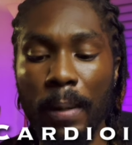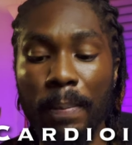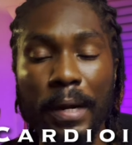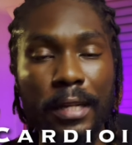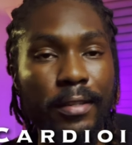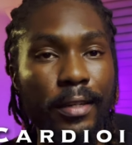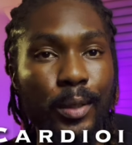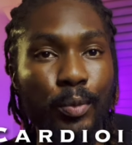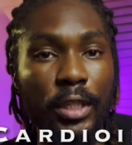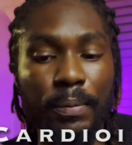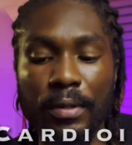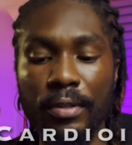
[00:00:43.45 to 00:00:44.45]
pattern,
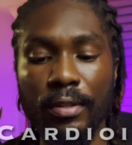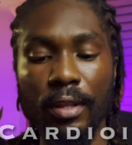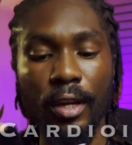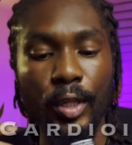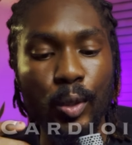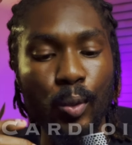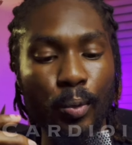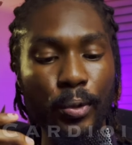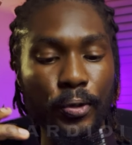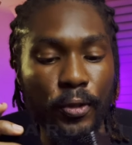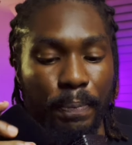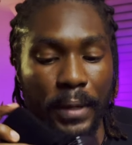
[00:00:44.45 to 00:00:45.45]
which means that you want
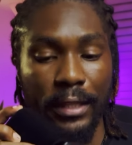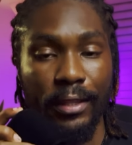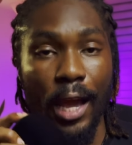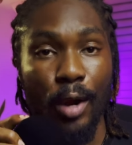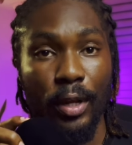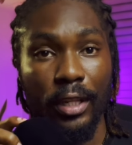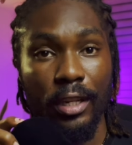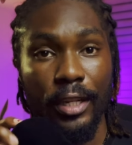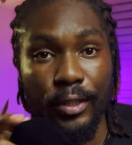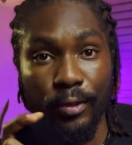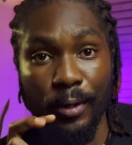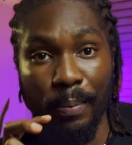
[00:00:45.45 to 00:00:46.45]
to speak directly
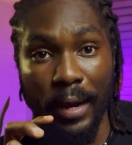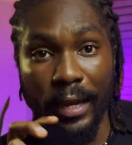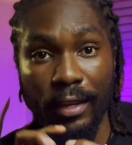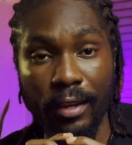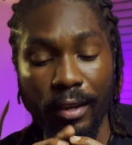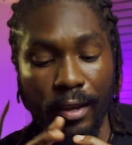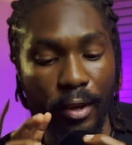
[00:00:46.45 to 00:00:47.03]
into the mic